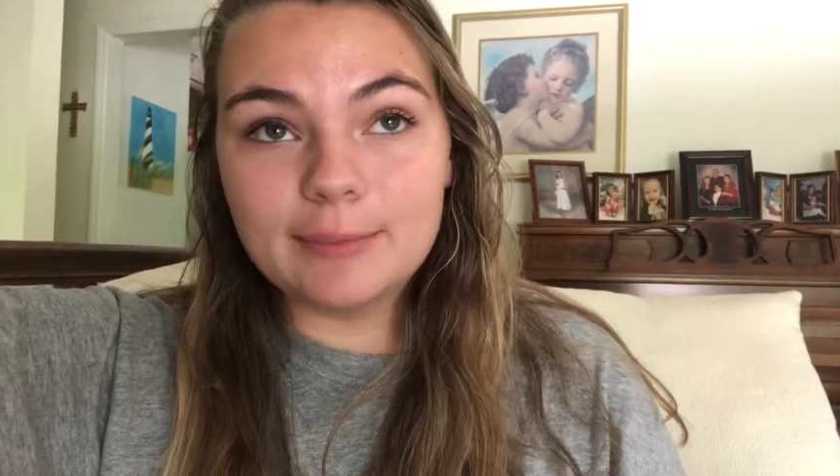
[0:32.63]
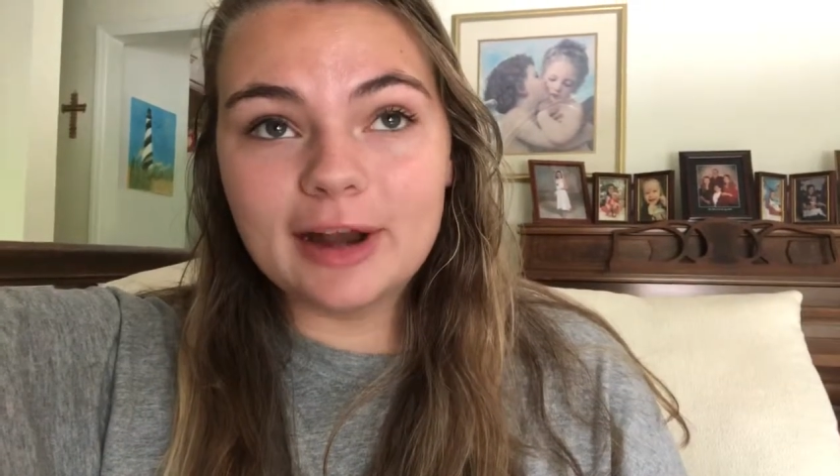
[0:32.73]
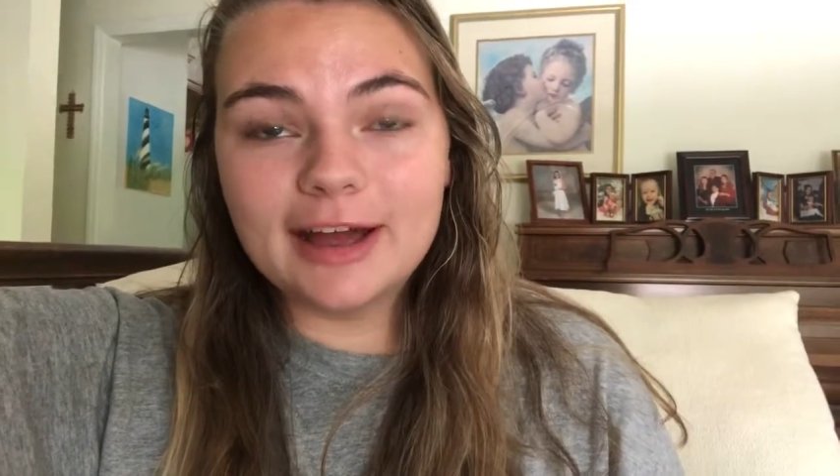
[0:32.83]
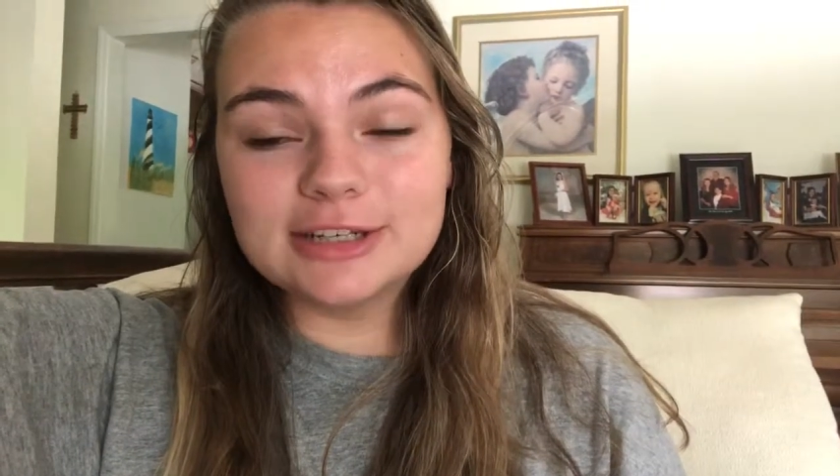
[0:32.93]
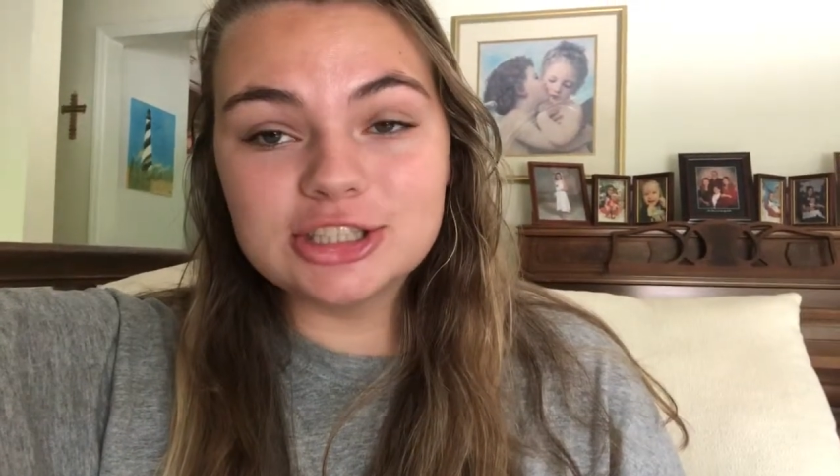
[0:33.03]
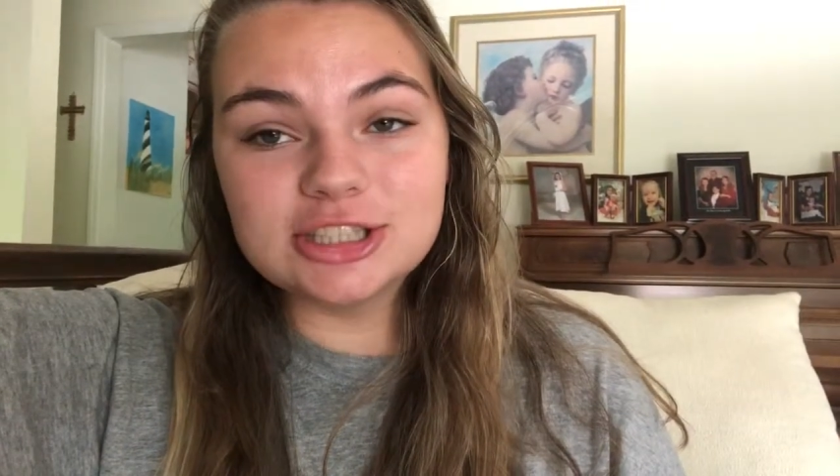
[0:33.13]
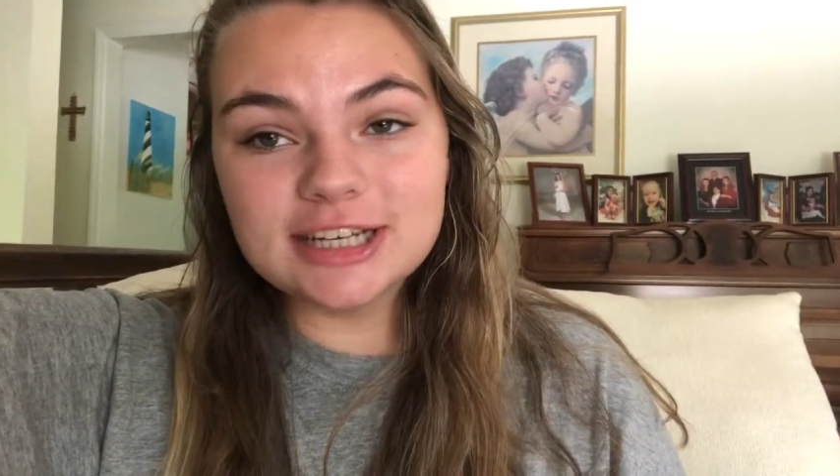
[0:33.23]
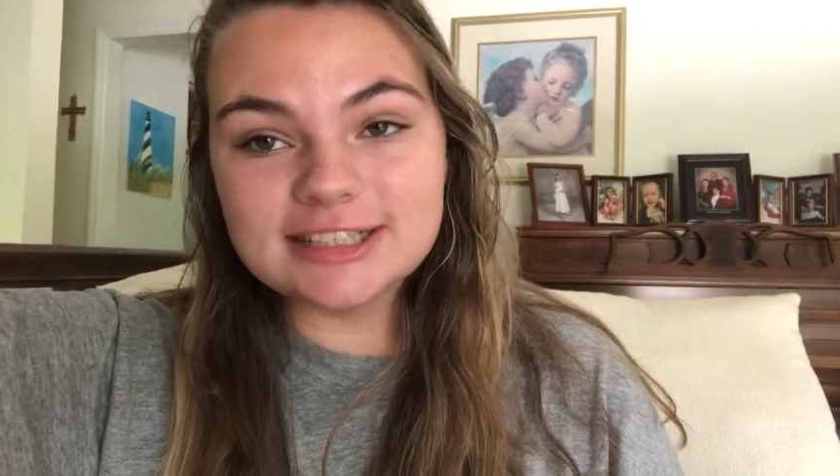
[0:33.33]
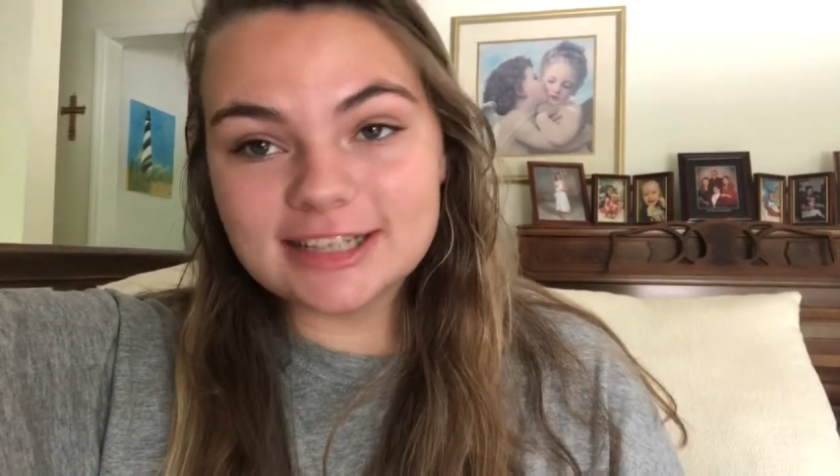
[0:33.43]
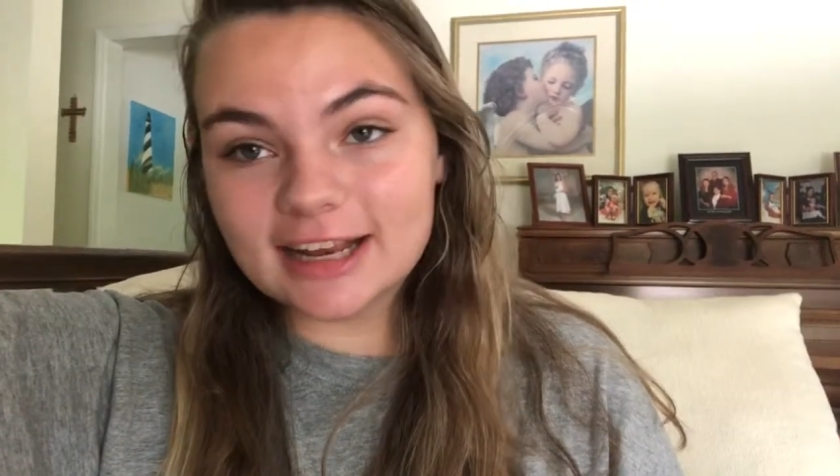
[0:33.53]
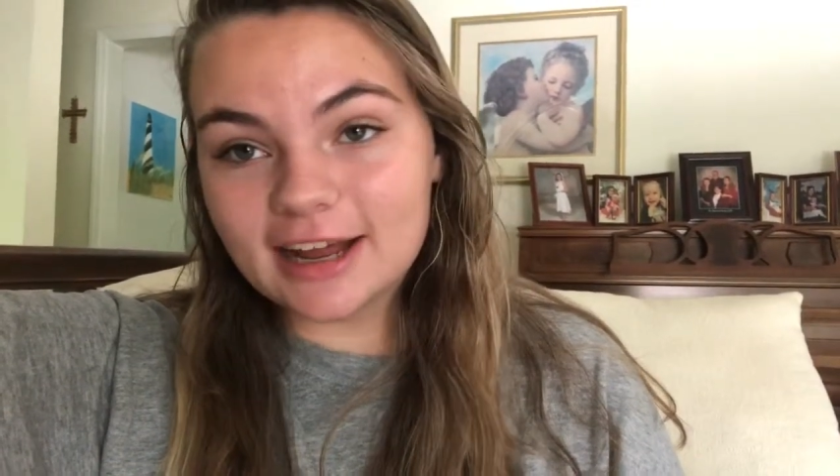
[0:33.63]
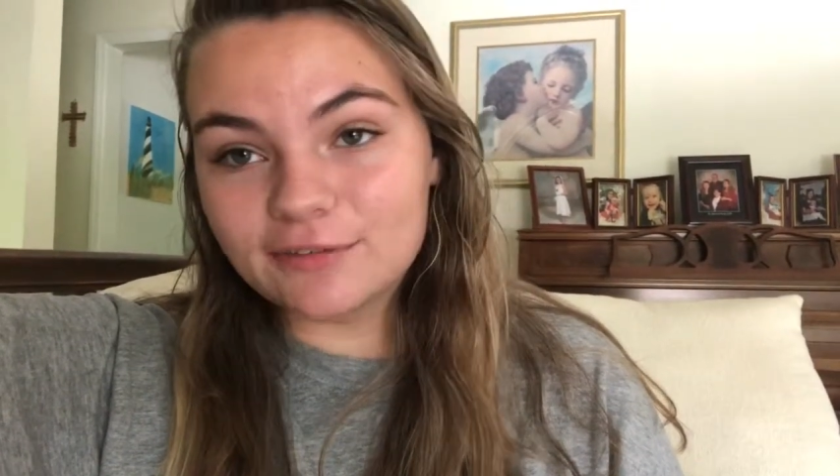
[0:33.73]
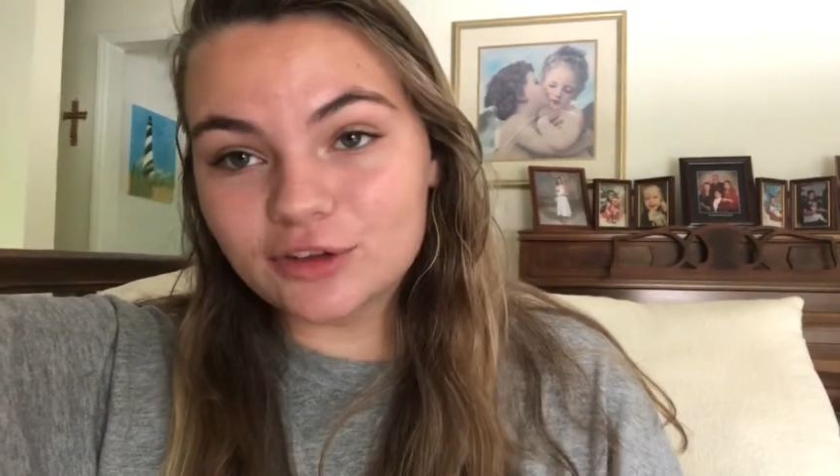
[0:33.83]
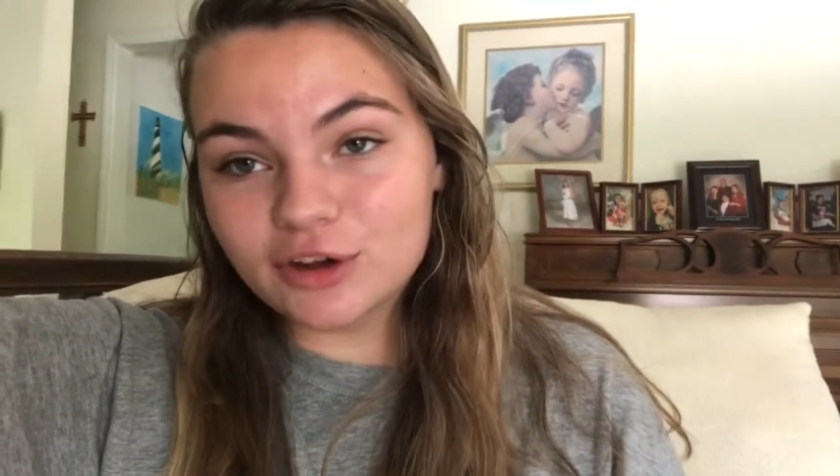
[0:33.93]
but I just like didn't have the